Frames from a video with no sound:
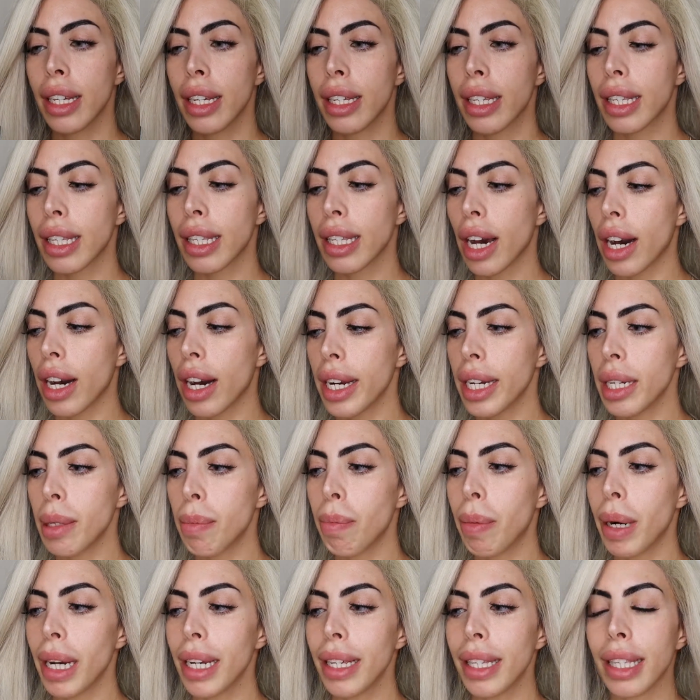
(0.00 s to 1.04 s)
side
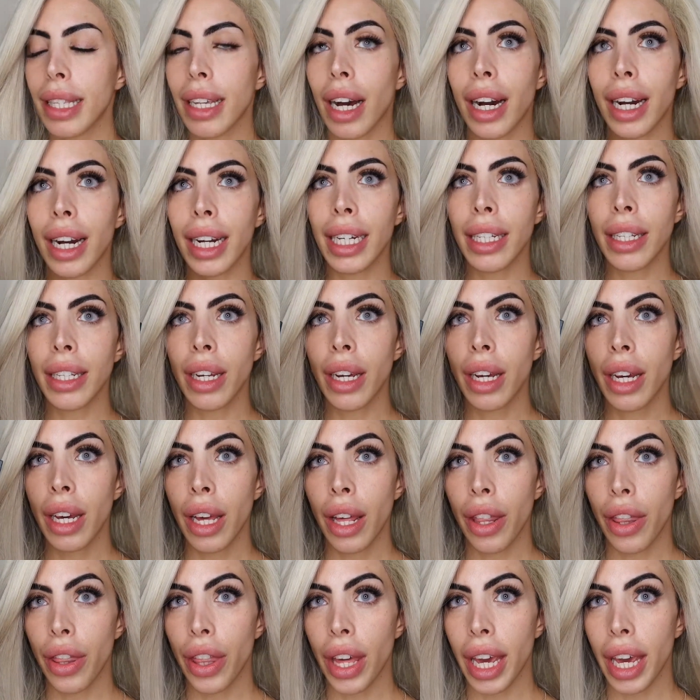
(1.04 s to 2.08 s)
by side
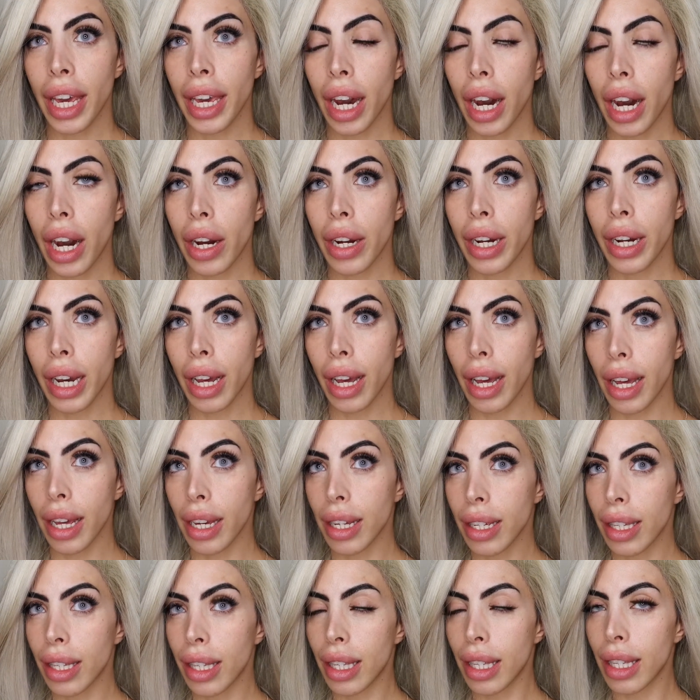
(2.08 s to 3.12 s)
they are
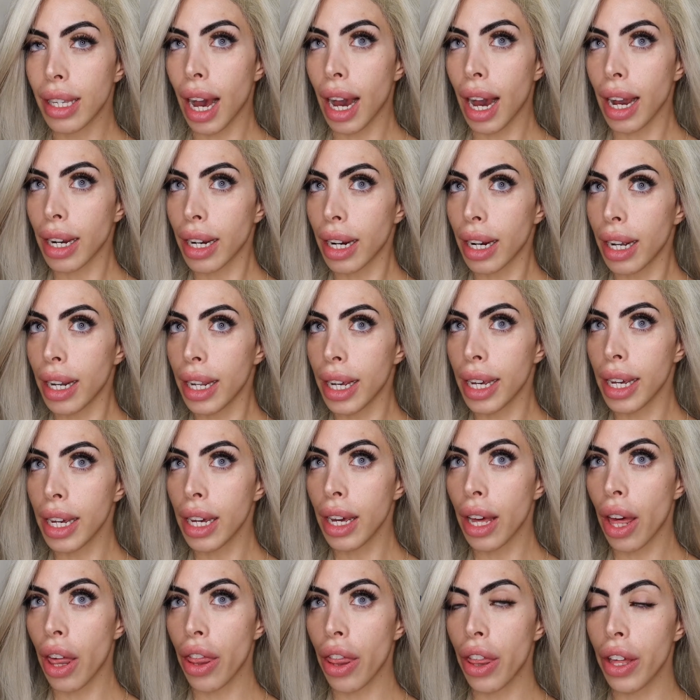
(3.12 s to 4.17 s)

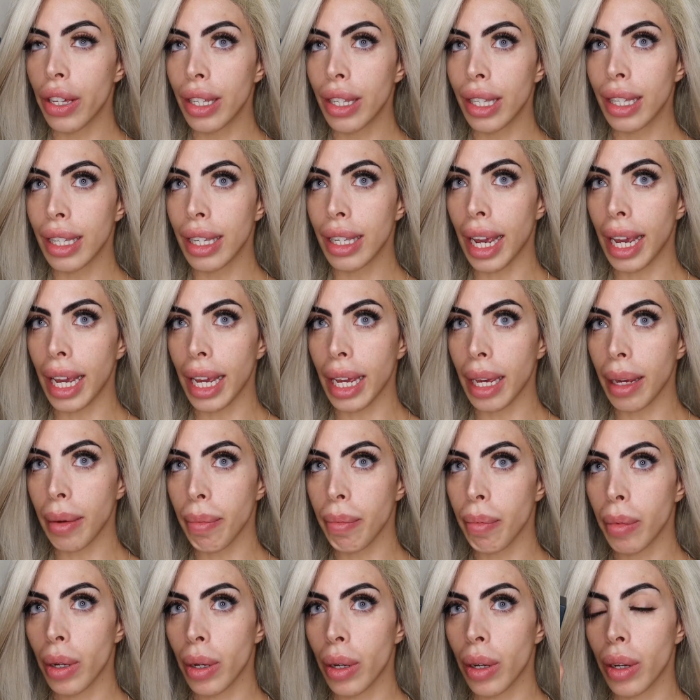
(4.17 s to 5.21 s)
exactly the
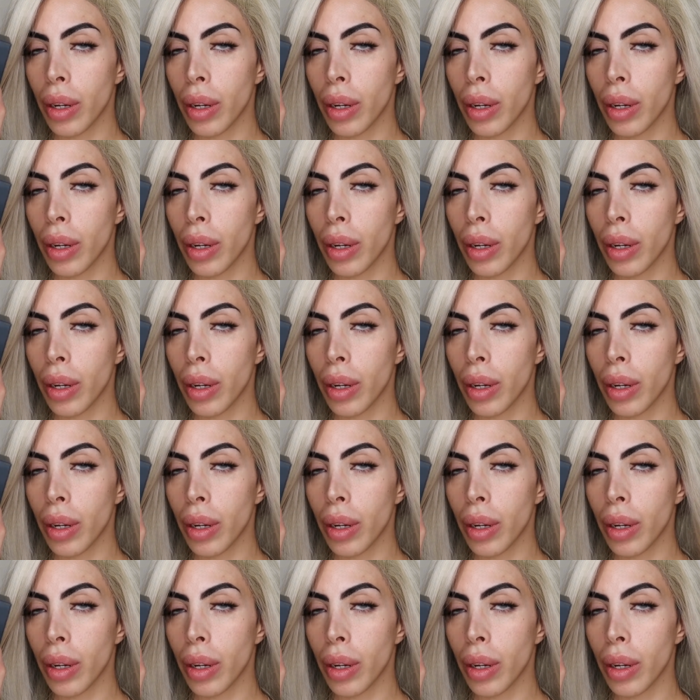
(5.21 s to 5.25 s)
same.